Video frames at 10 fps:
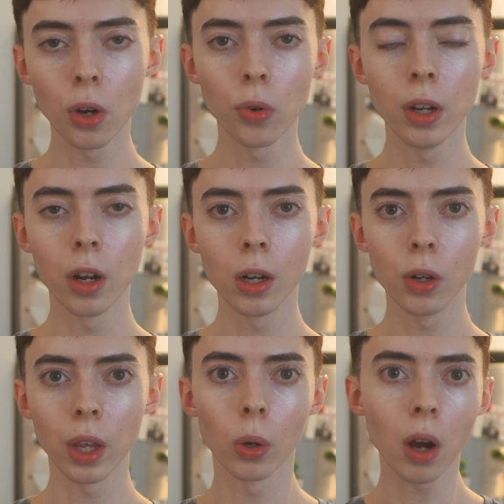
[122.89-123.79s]

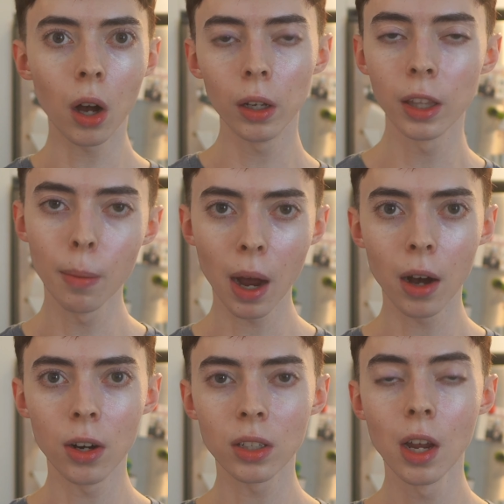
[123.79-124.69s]
Purito. They were calling them
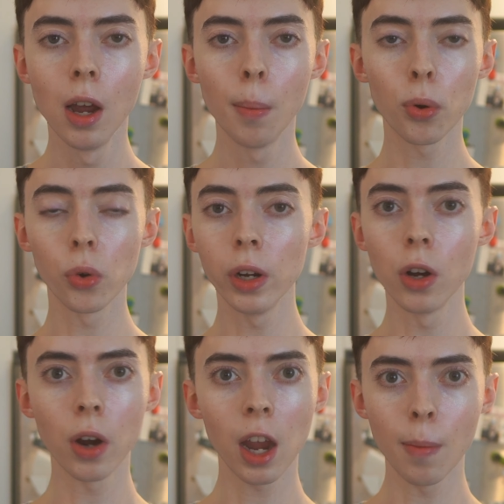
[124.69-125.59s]
out.
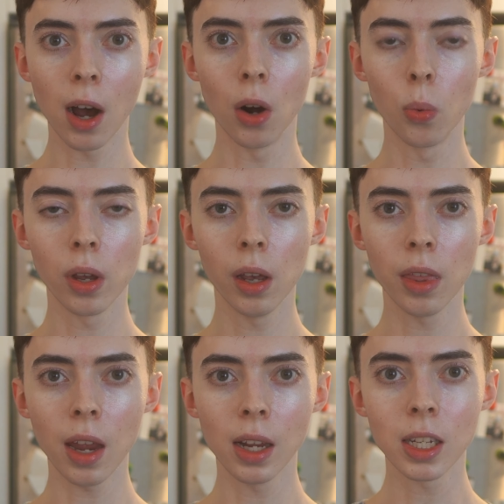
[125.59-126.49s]
Purito came out
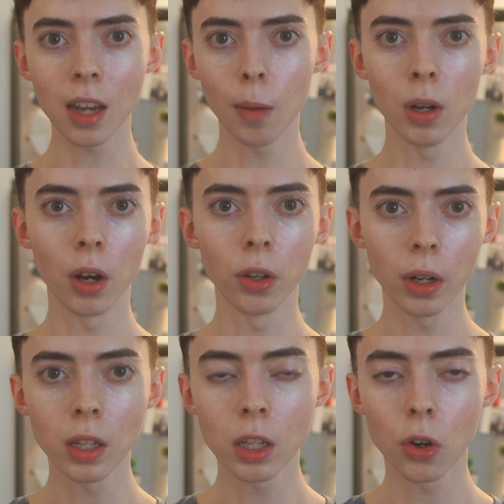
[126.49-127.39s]
with a statement on their
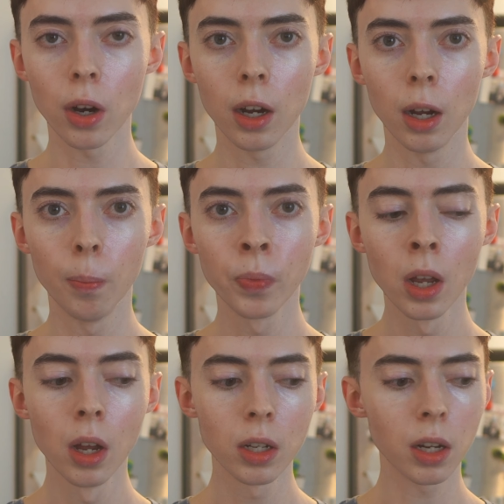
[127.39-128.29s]
Instagram
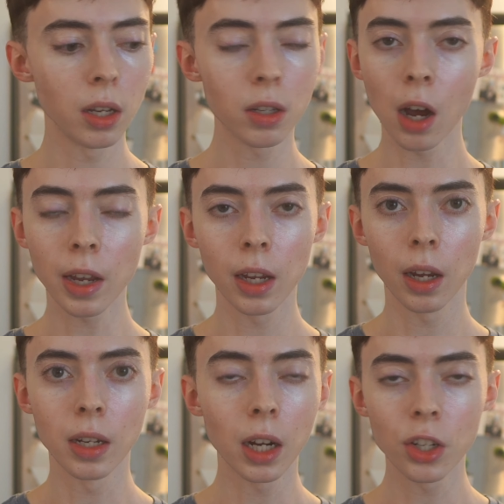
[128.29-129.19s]
talking
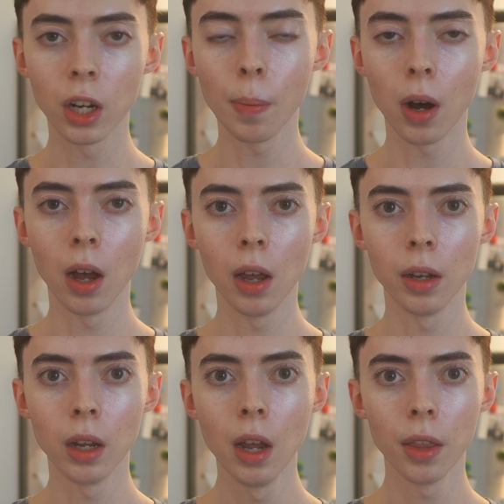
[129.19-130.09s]
and touching
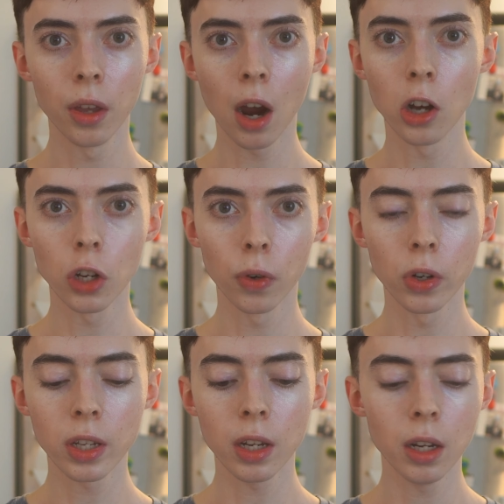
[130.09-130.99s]
upon the
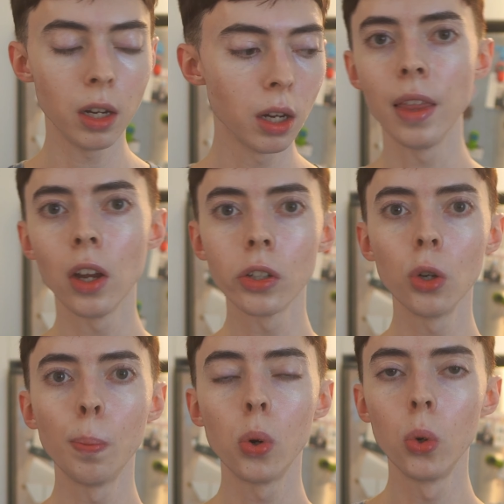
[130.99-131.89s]
controversy. And they
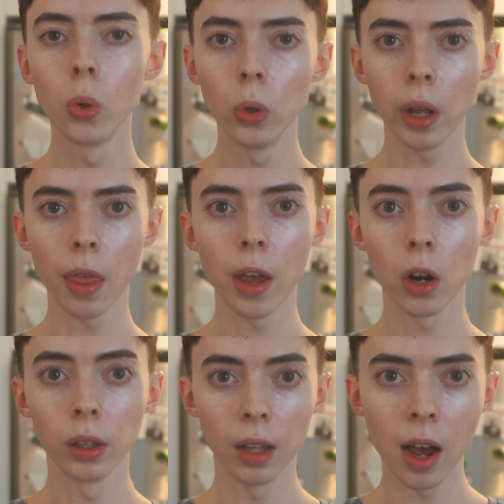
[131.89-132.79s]
also pulled
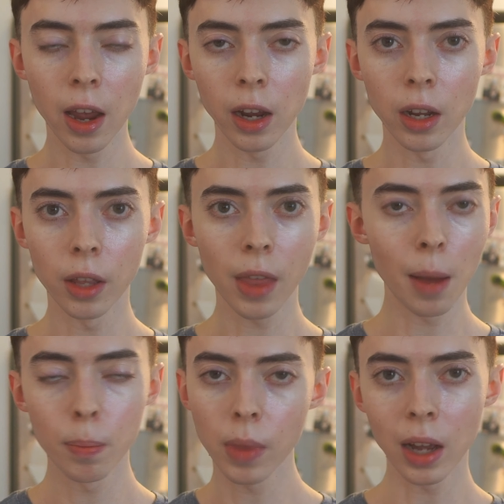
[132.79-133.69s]
their line,
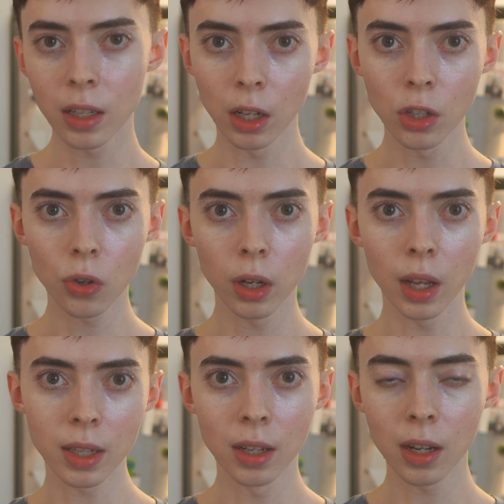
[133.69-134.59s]
that, that sunscreen,
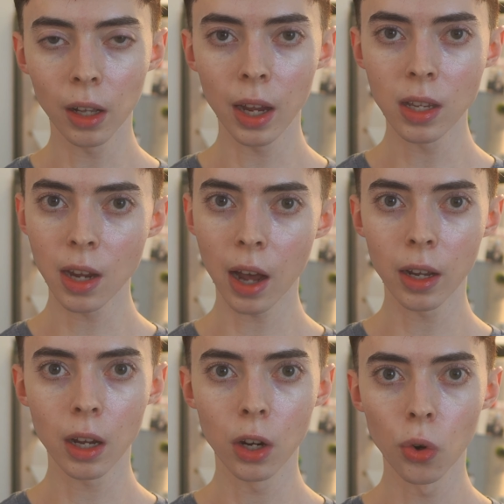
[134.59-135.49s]
that Centella
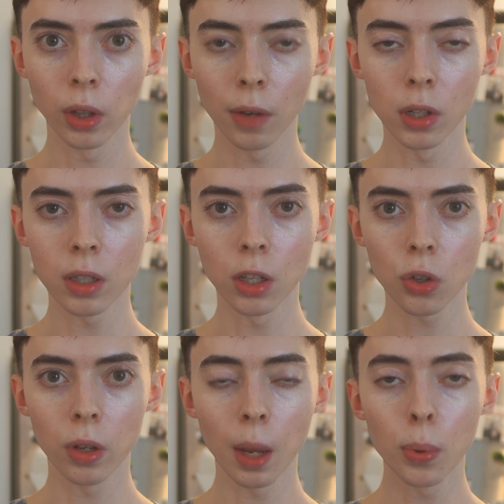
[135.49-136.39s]
Asiatica green level
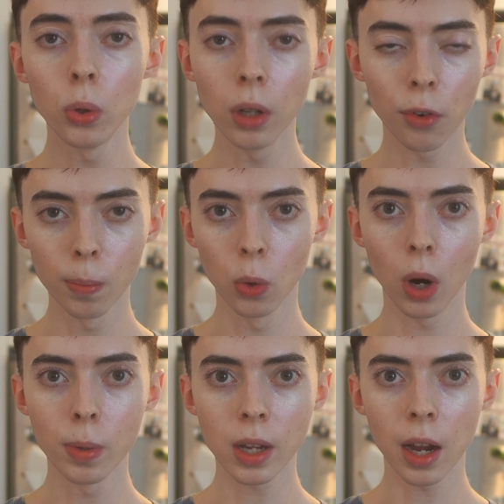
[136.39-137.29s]
sunscreen, they pulled it from their
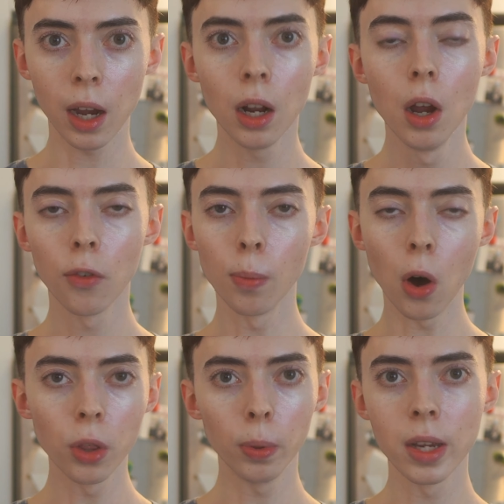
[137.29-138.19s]
website, from
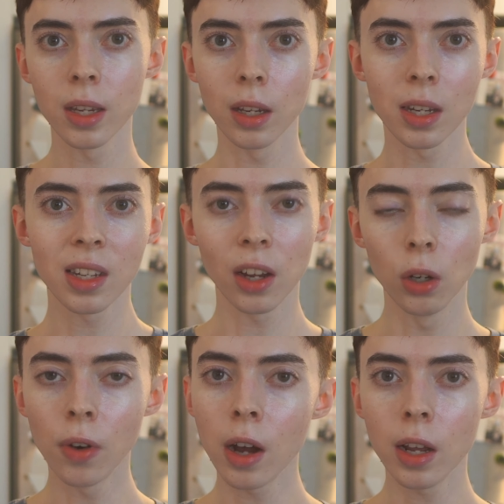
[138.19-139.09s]
all the places like
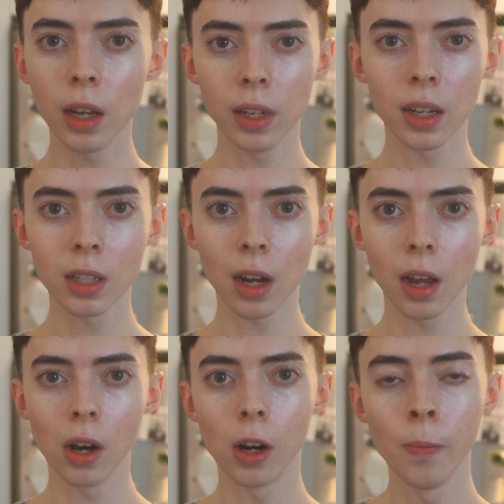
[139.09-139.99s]
Stylevana,
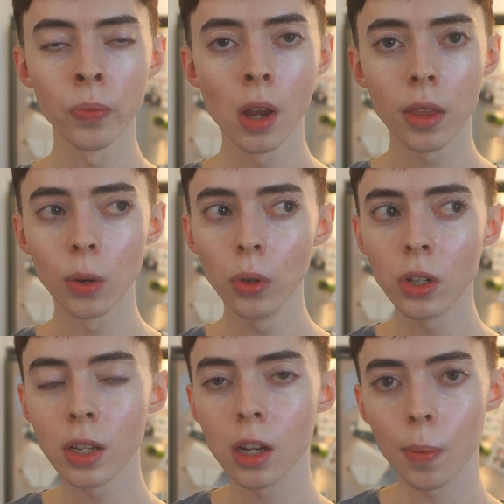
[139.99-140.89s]
YesStyle. They really
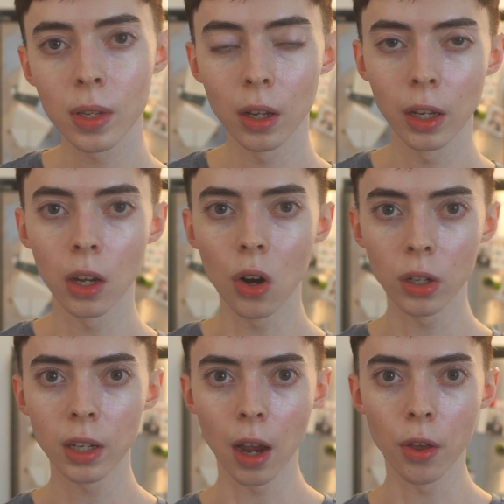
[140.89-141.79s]
just stopped selling it
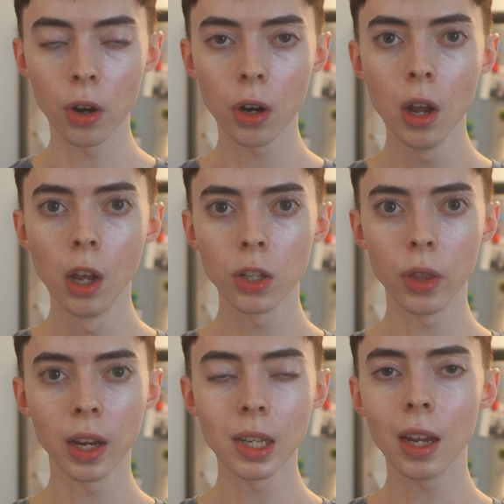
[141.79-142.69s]
altogether so
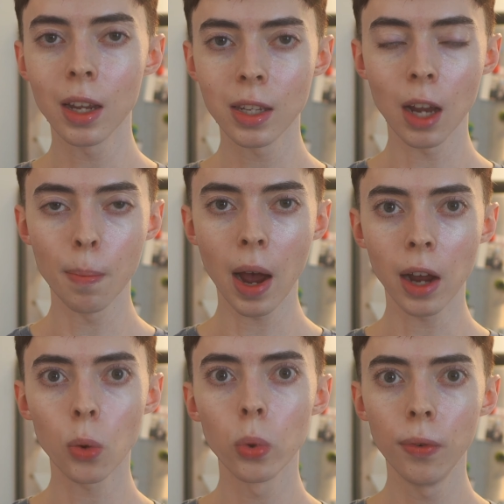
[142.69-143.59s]
they could take a step
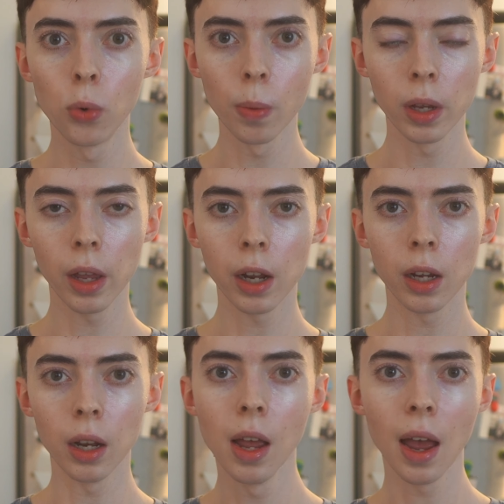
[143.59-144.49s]
back, reformulate
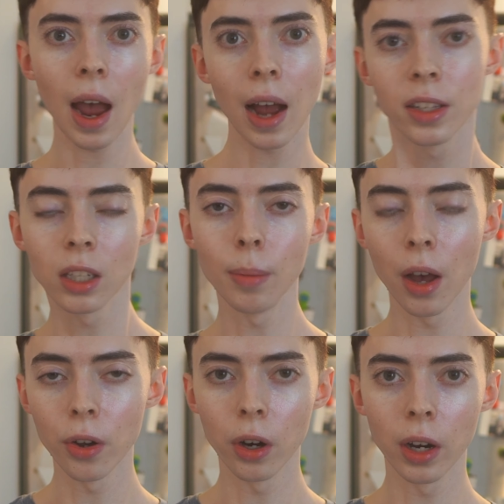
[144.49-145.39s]
it, add some
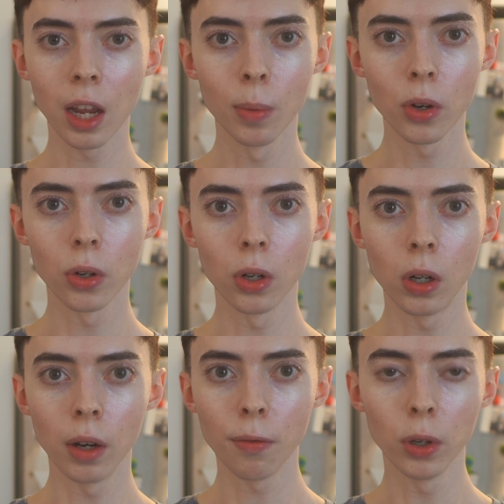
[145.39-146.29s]
other
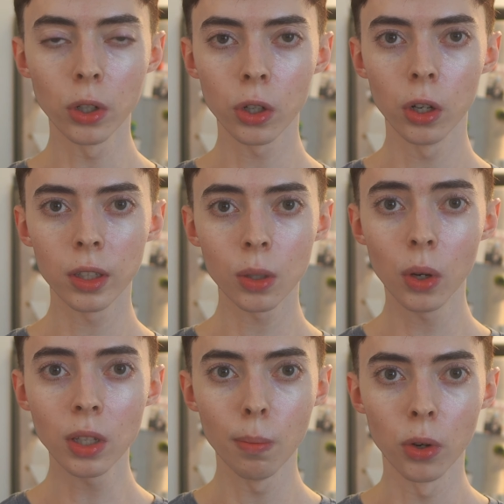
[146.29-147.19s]
chemical filters, as well
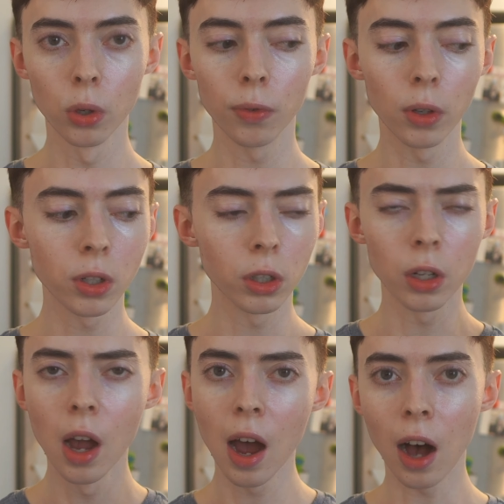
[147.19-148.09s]
as a mineral
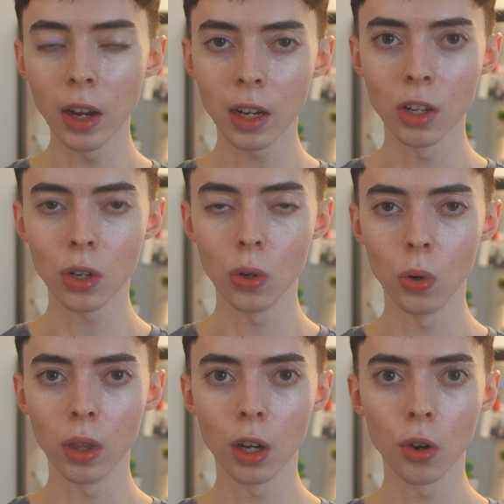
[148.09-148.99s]
filter. I'll get
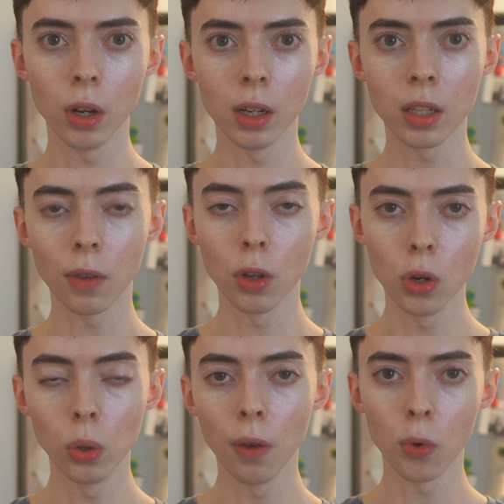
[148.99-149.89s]
into the ingredients of the
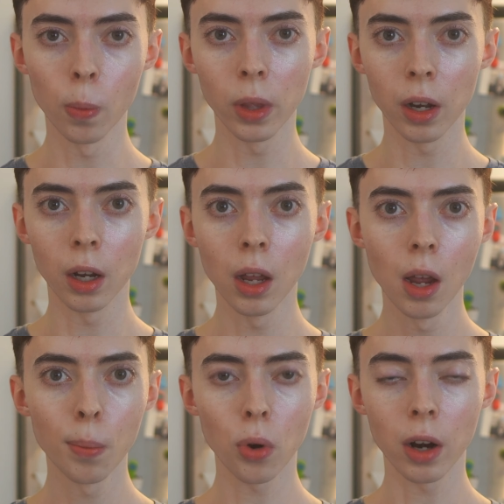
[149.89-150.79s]
newly formulated
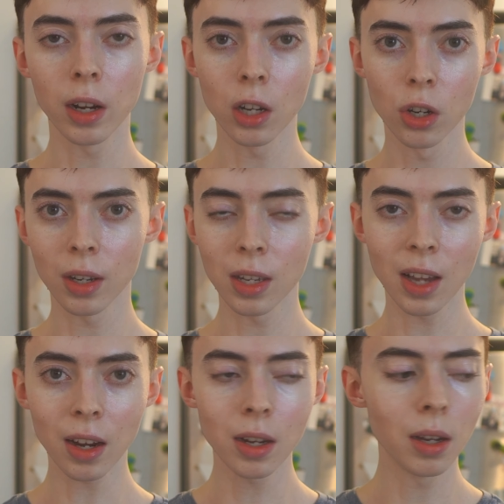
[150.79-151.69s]
product in just a
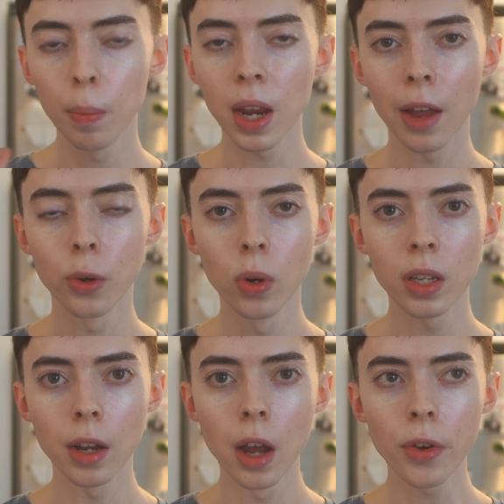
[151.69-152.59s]
second. But yeah, there was
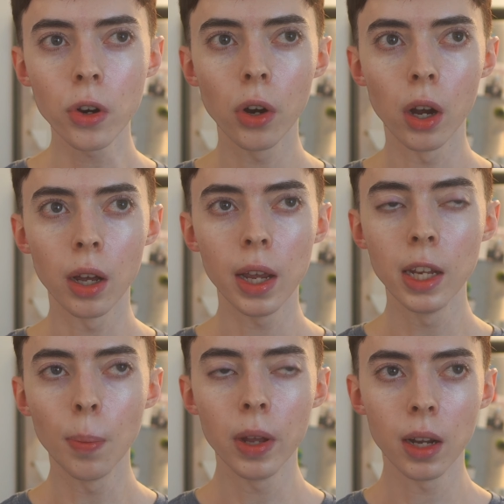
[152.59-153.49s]
another
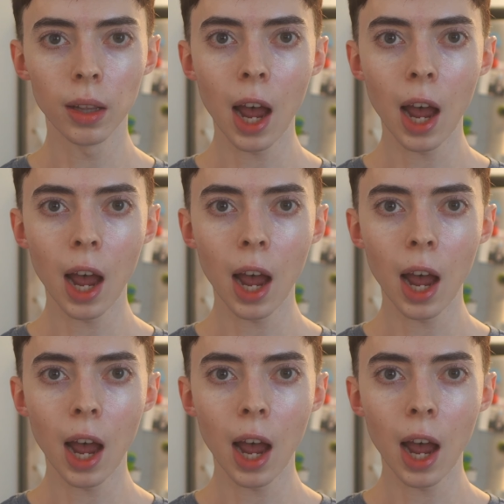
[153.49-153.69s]
independent